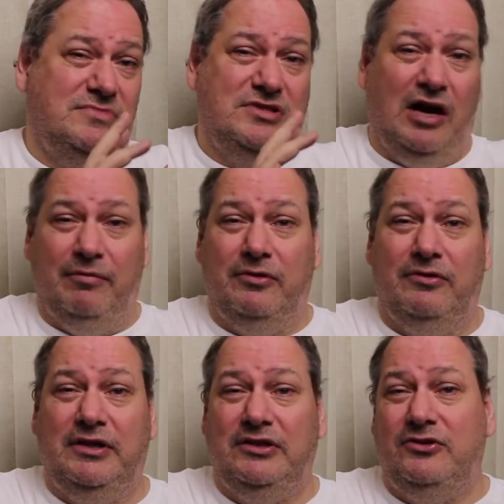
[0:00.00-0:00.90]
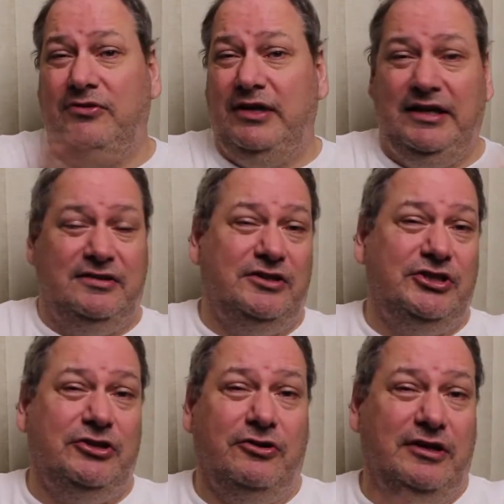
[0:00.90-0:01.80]
double into an
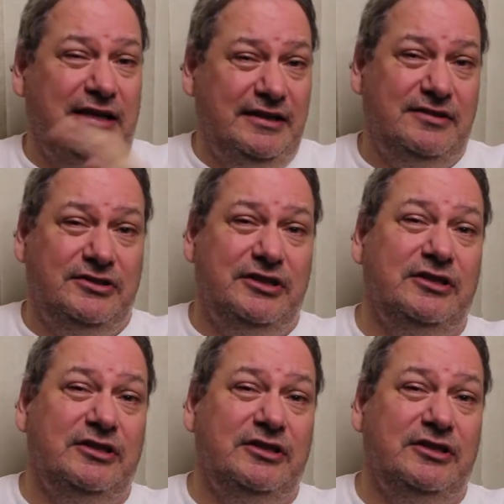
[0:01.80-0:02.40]
integer or an integer